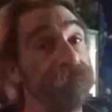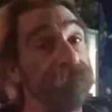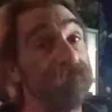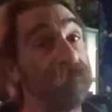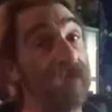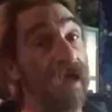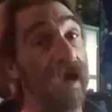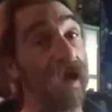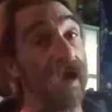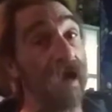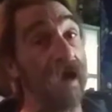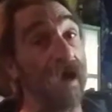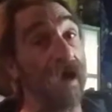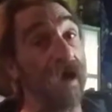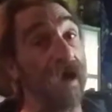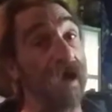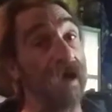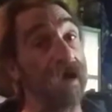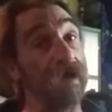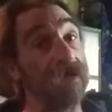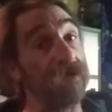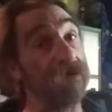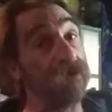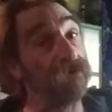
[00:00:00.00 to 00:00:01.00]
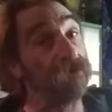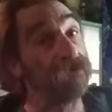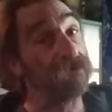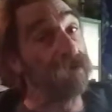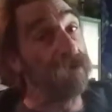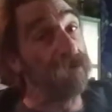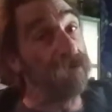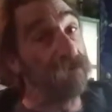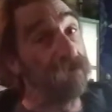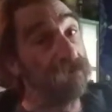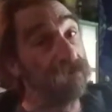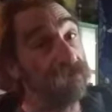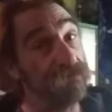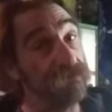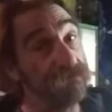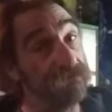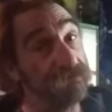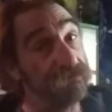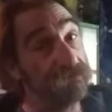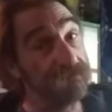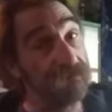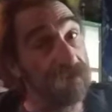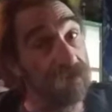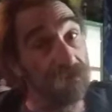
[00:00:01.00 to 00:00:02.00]
I don't know.
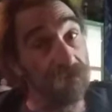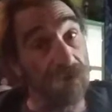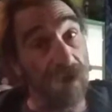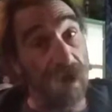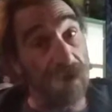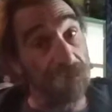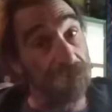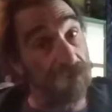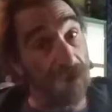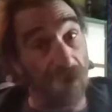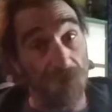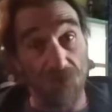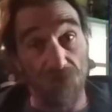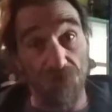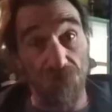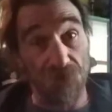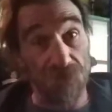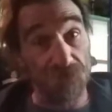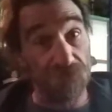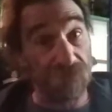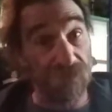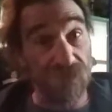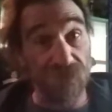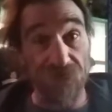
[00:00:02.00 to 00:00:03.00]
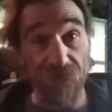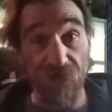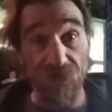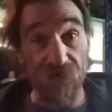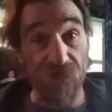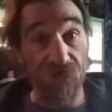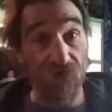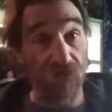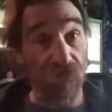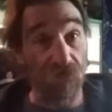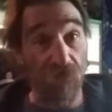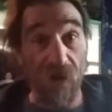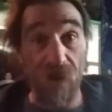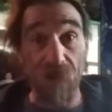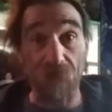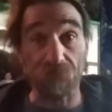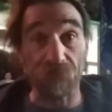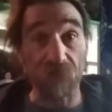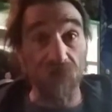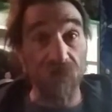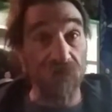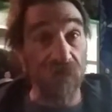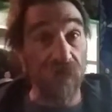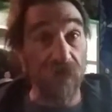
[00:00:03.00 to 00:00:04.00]
I probably wouldn't be sitting here
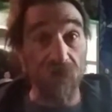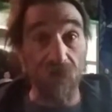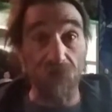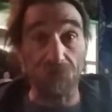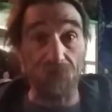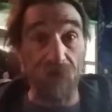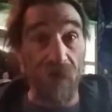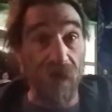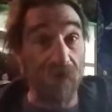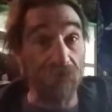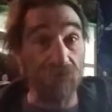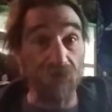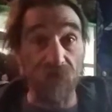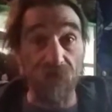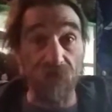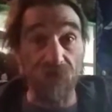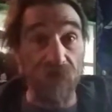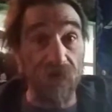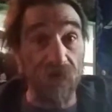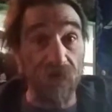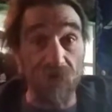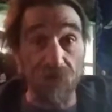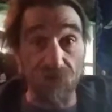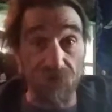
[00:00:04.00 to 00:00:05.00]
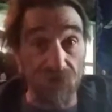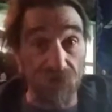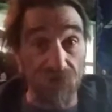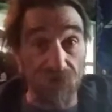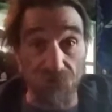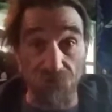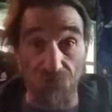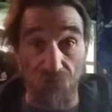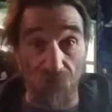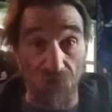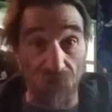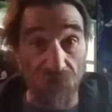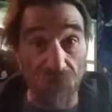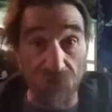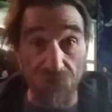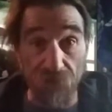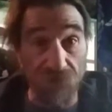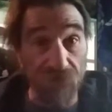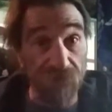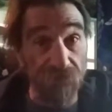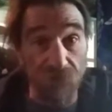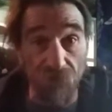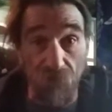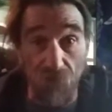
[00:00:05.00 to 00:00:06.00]
rambling like a babbling idiot this morning
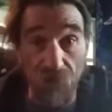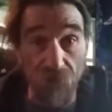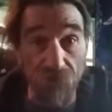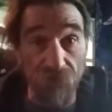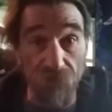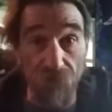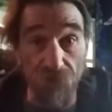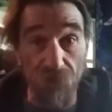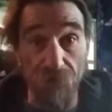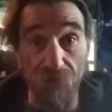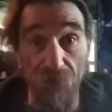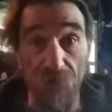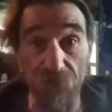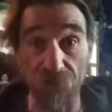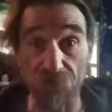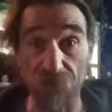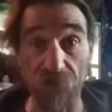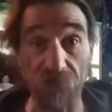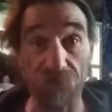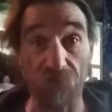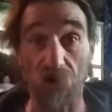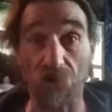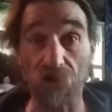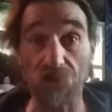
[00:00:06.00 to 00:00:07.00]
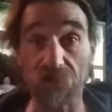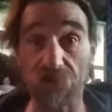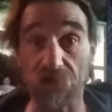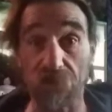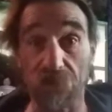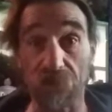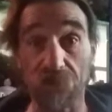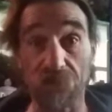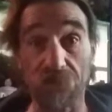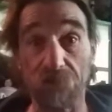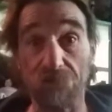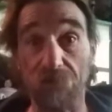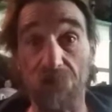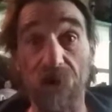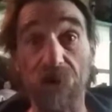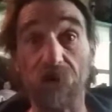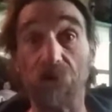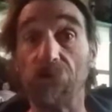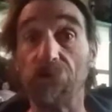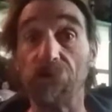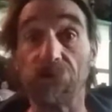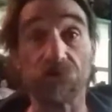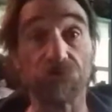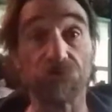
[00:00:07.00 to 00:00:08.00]
and talking to you about GMO and telling you about
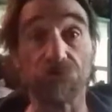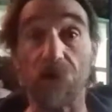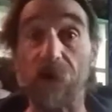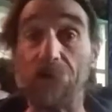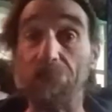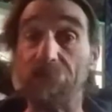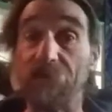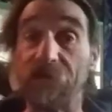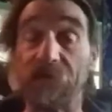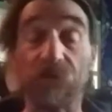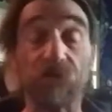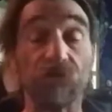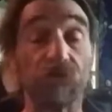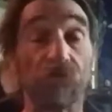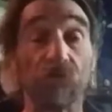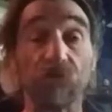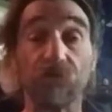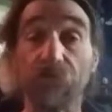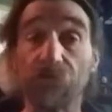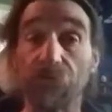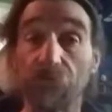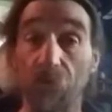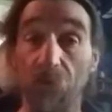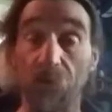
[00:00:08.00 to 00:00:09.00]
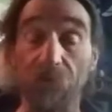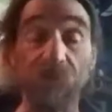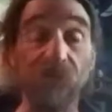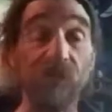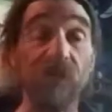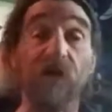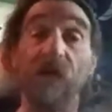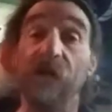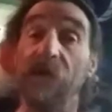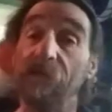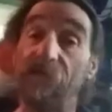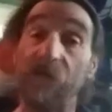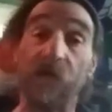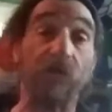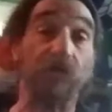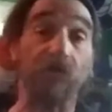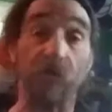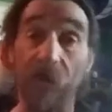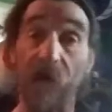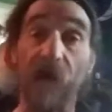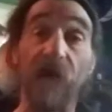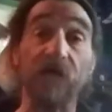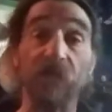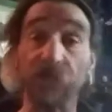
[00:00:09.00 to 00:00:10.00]
all the drop-dead gorgeous women that are
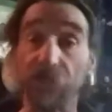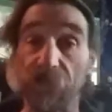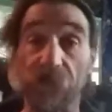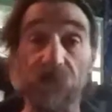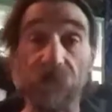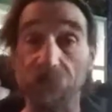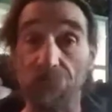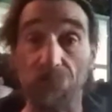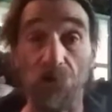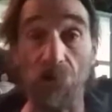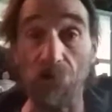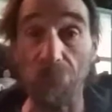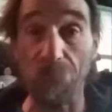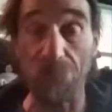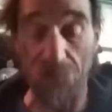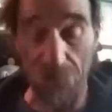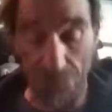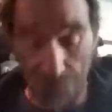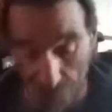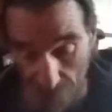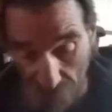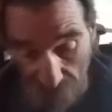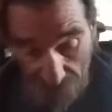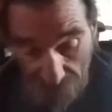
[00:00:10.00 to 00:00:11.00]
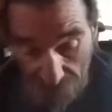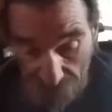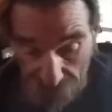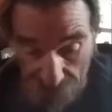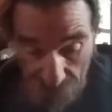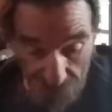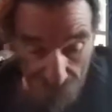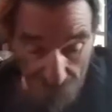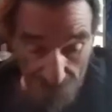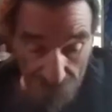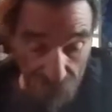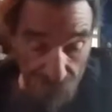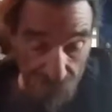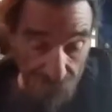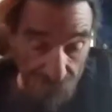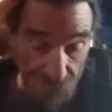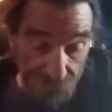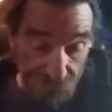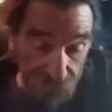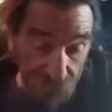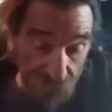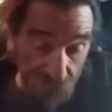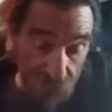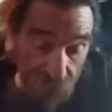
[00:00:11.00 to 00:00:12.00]
non-GMO people and
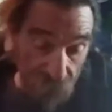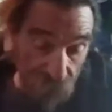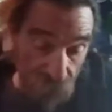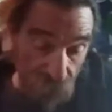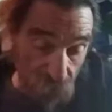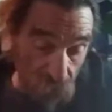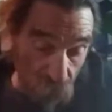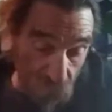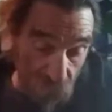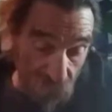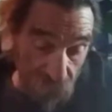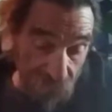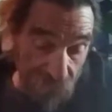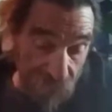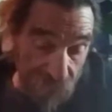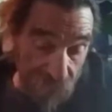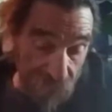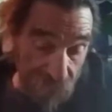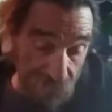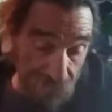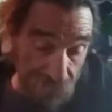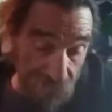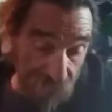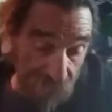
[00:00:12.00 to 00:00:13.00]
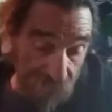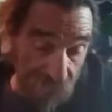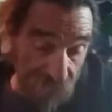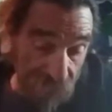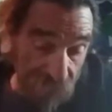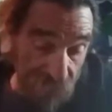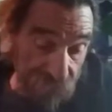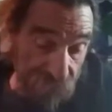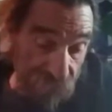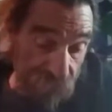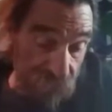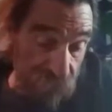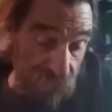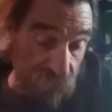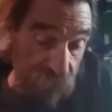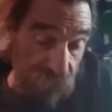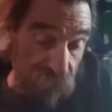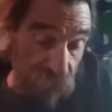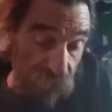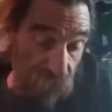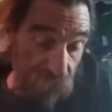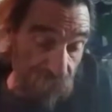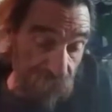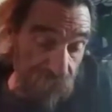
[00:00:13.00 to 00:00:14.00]
the Twitter
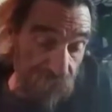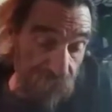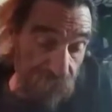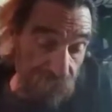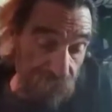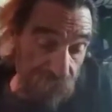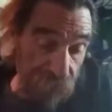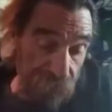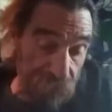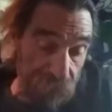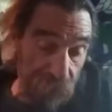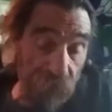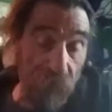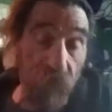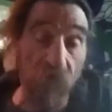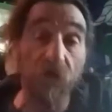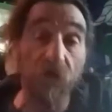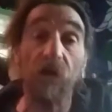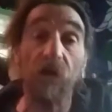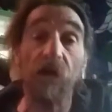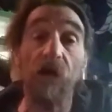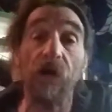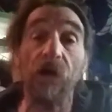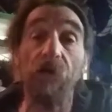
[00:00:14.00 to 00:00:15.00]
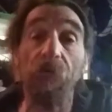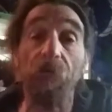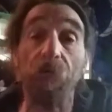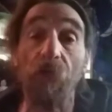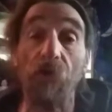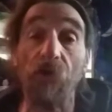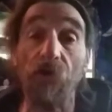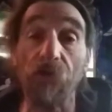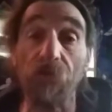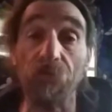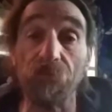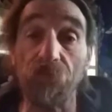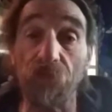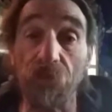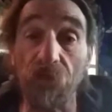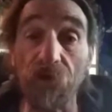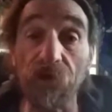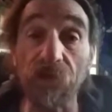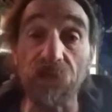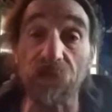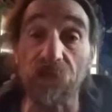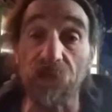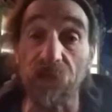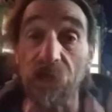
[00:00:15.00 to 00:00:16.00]
campaign, but more
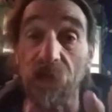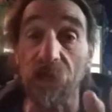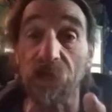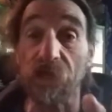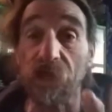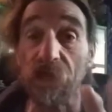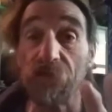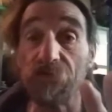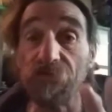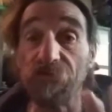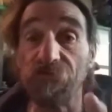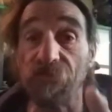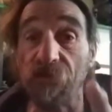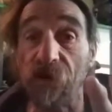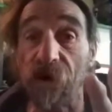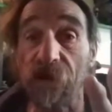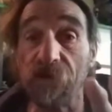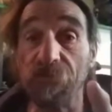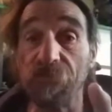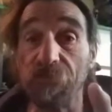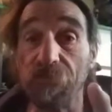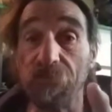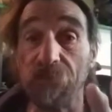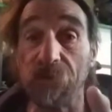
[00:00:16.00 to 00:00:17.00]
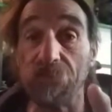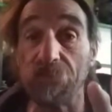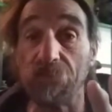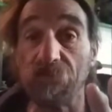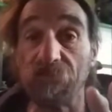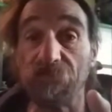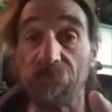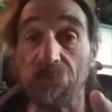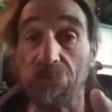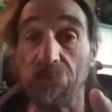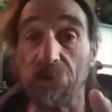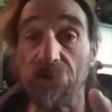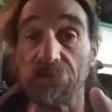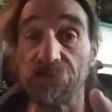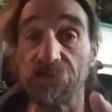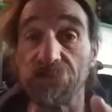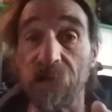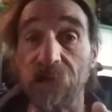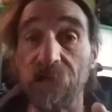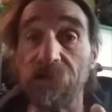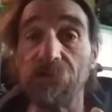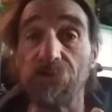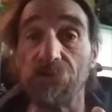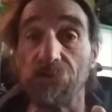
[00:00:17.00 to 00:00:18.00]
importantly, another 5 people from
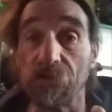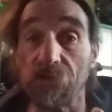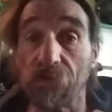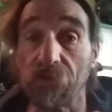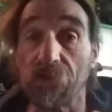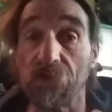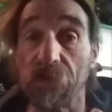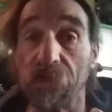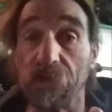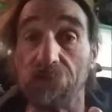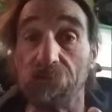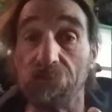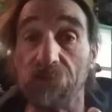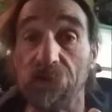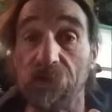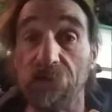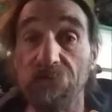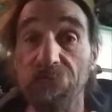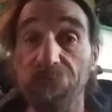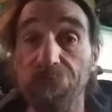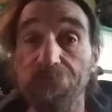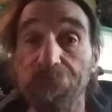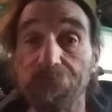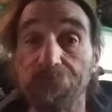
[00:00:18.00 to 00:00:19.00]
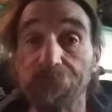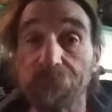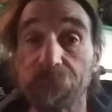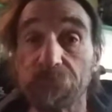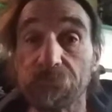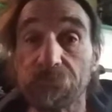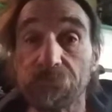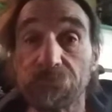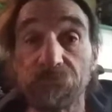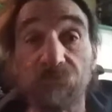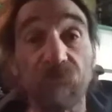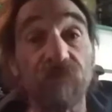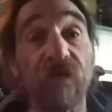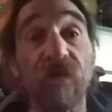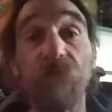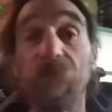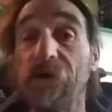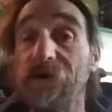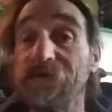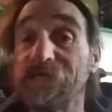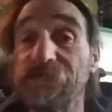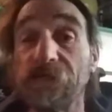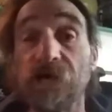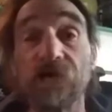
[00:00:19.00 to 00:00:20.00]
Monsanto are looking at me.
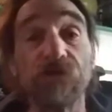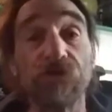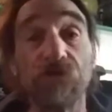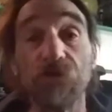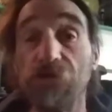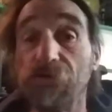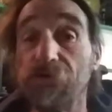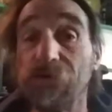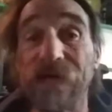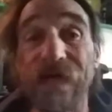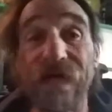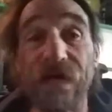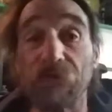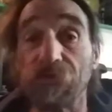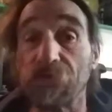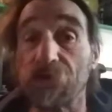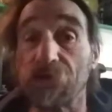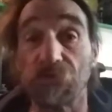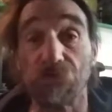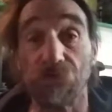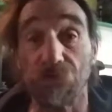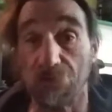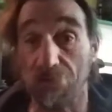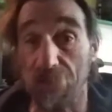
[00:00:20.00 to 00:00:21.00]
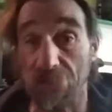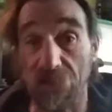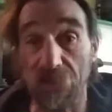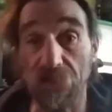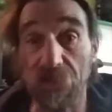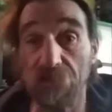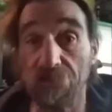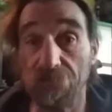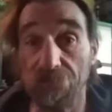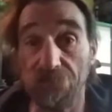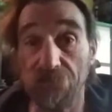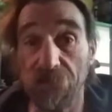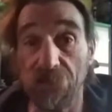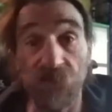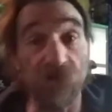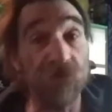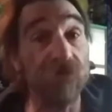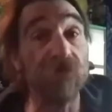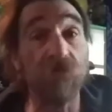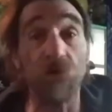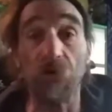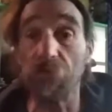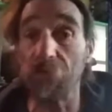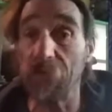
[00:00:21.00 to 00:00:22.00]
Monsanto, you can't recruit me.
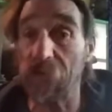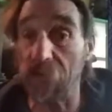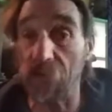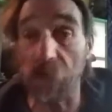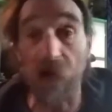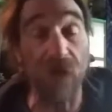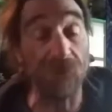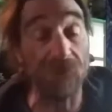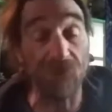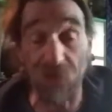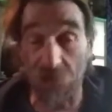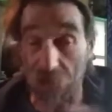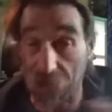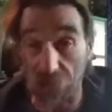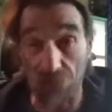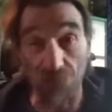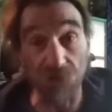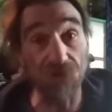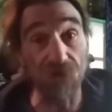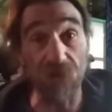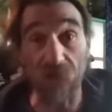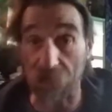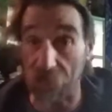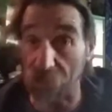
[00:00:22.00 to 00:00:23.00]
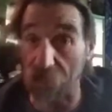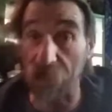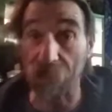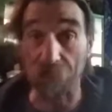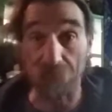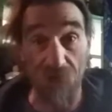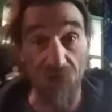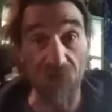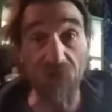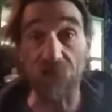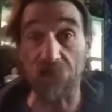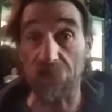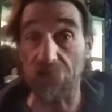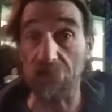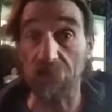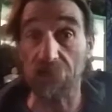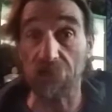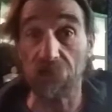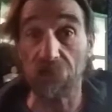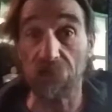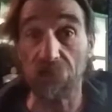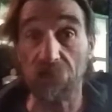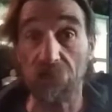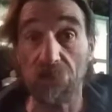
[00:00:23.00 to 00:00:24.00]
You don't. I mean, I know you got a lot of money,
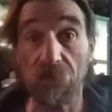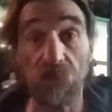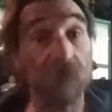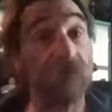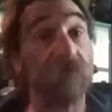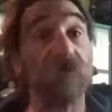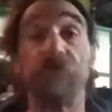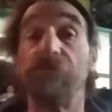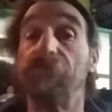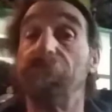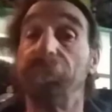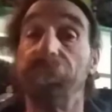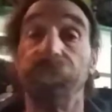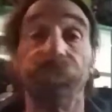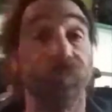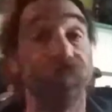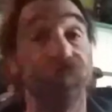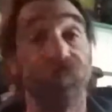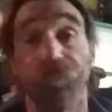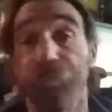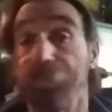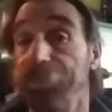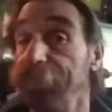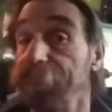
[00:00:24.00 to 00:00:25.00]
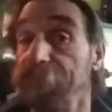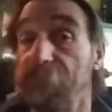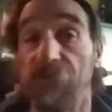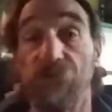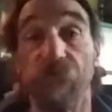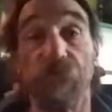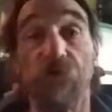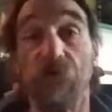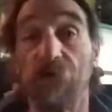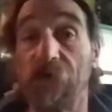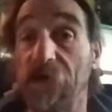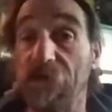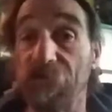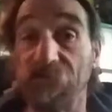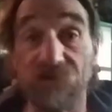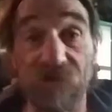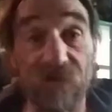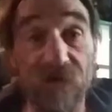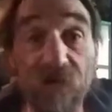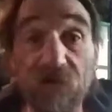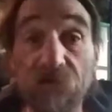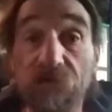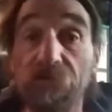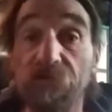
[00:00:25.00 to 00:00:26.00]
but you don't have
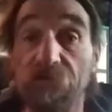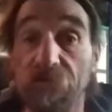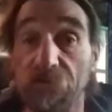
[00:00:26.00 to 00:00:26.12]
enough.